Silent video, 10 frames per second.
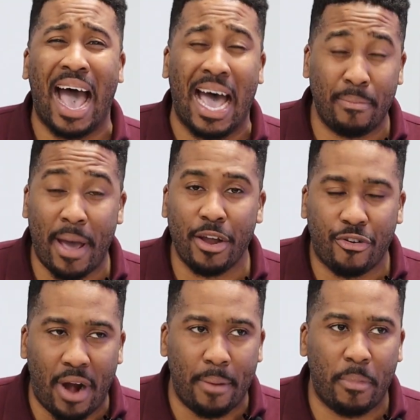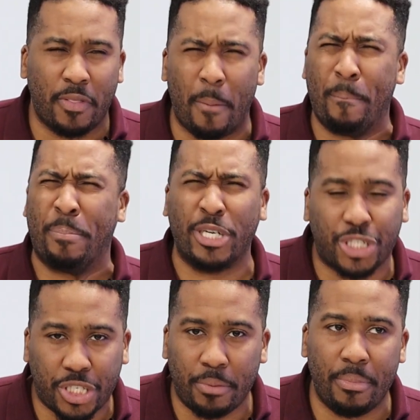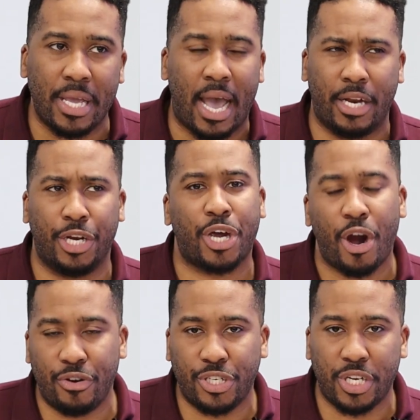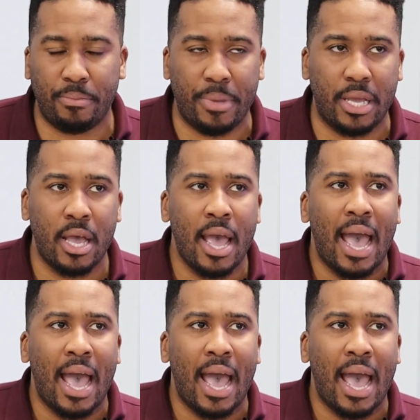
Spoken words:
and my grandmother pushing me and encouraging me.